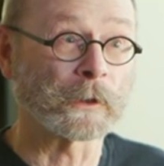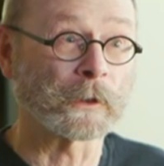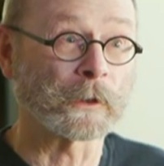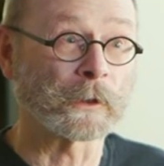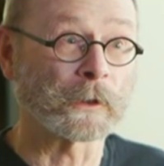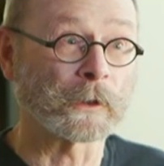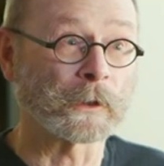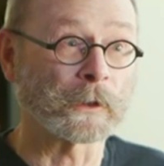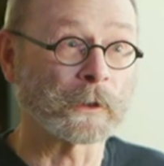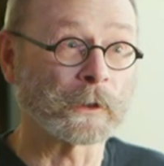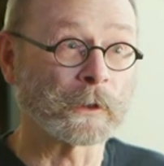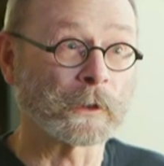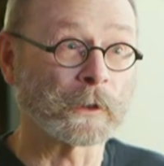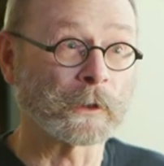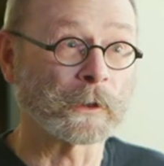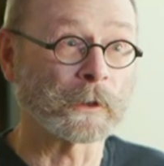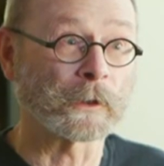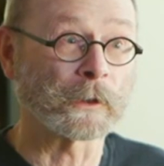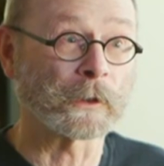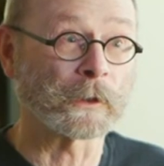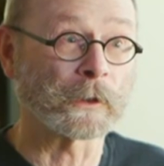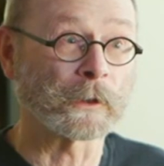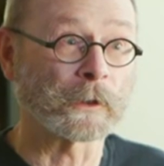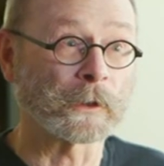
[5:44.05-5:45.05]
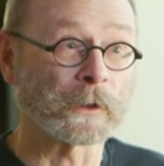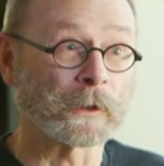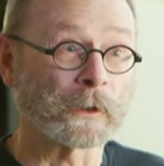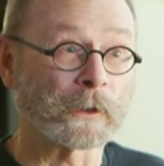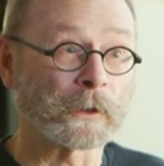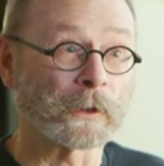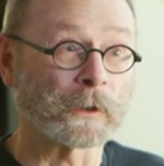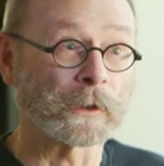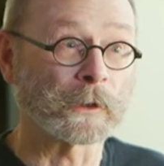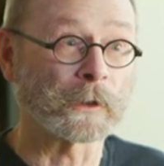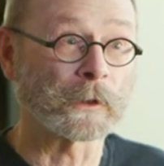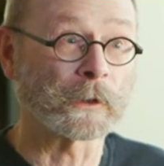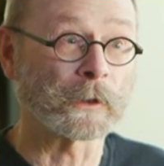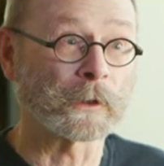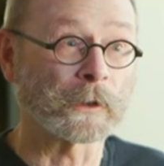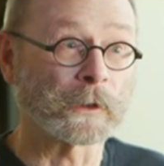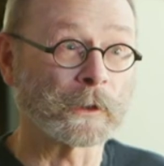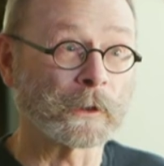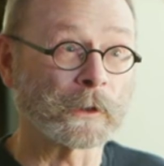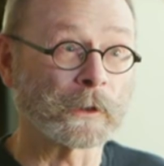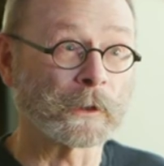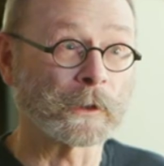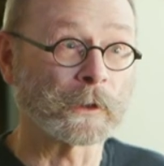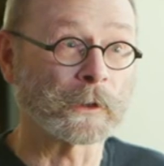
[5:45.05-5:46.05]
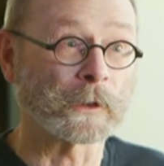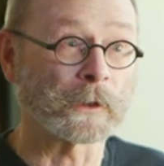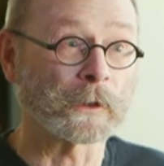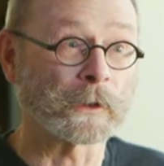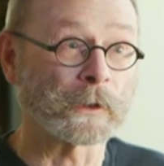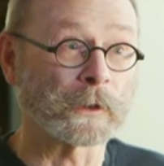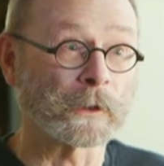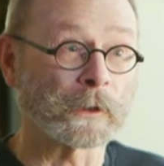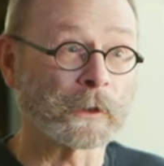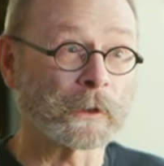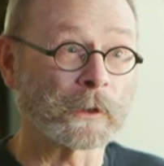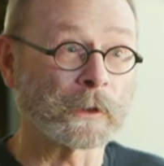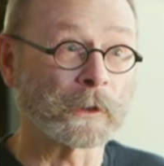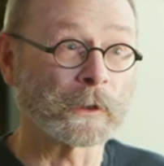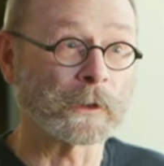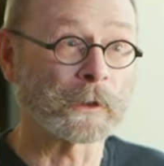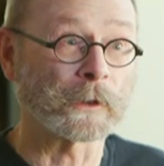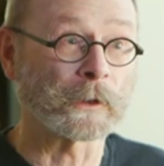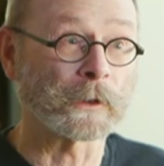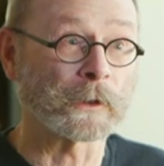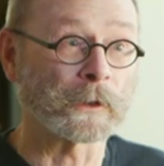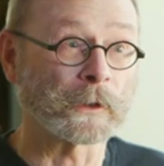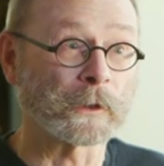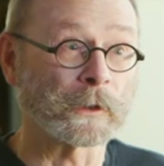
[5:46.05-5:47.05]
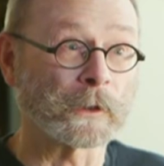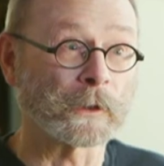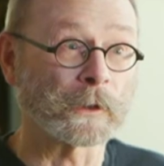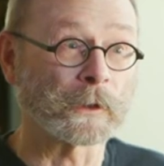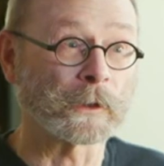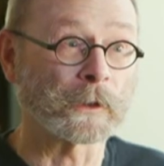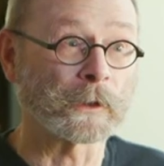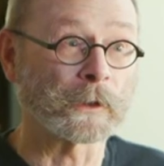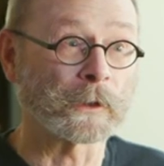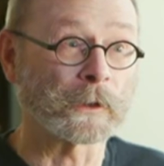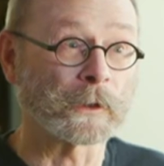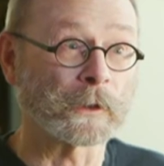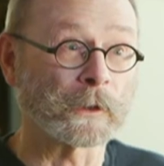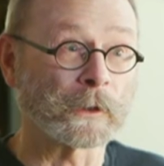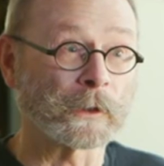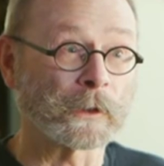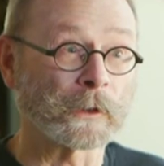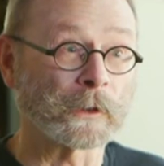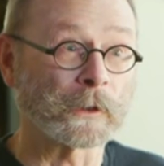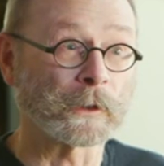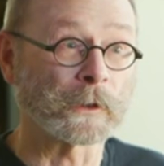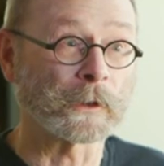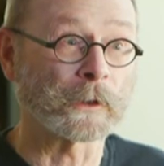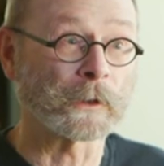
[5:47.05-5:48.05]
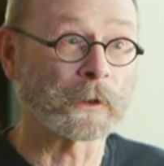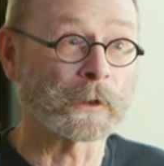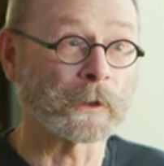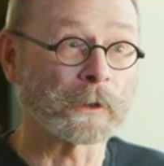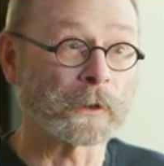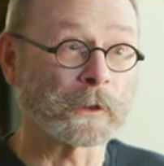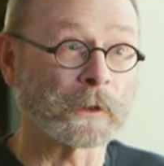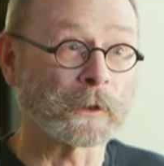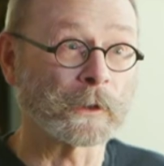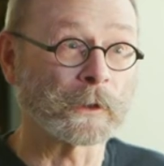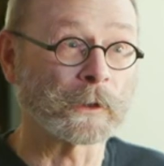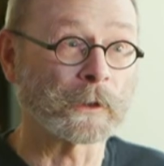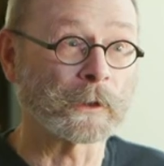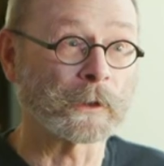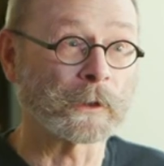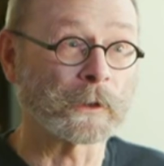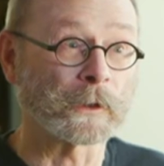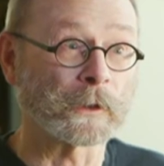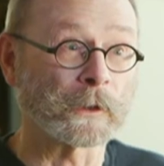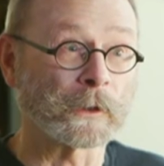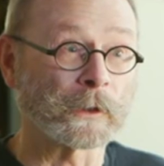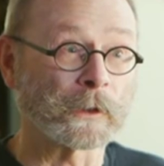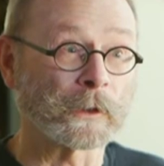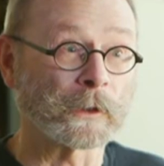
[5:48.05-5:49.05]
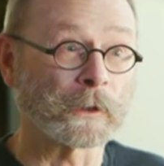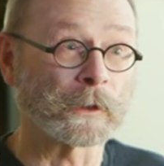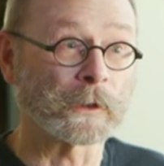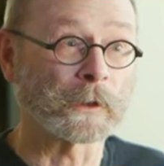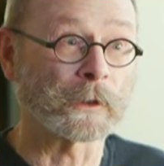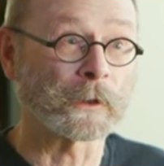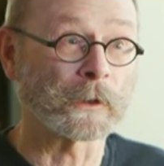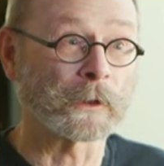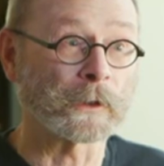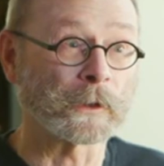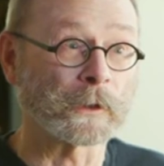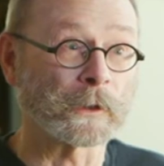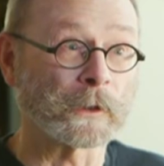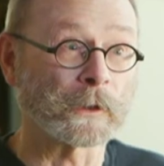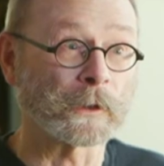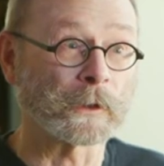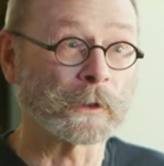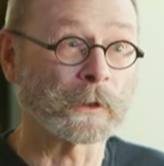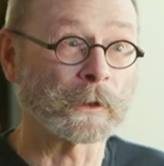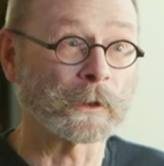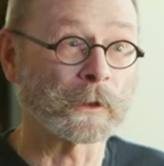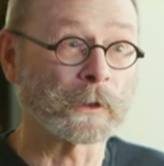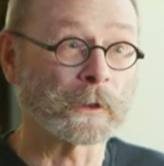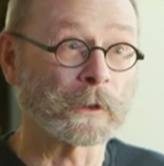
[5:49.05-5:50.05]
(silent)